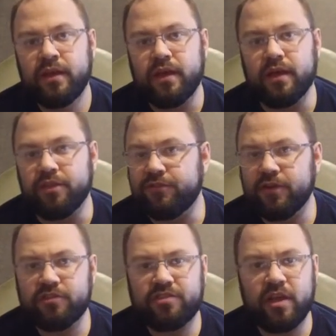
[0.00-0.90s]
the
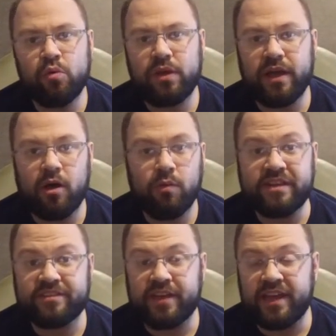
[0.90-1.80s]
first thing we
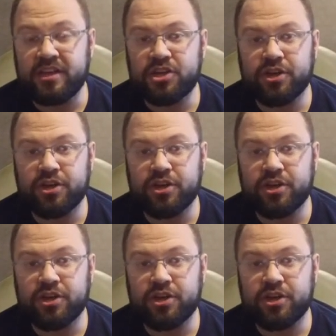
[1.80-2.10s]
always teach,